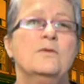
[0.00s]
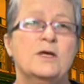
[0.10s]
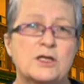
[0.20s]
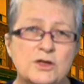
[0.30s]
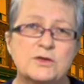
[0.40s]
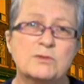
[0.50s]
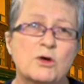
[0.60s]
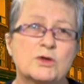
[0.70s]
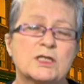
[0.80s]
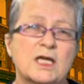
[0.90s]
We could use a
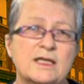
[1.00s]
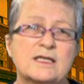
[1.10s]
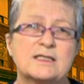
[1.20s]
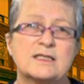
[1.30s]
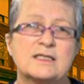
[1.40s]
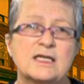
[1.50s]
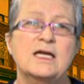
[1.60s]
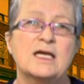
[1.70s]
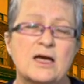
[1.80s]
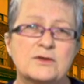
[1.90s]
motion like this at
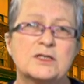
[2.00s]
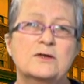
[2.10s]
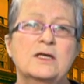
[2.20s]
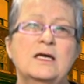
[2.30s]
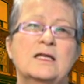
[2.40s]
City Council.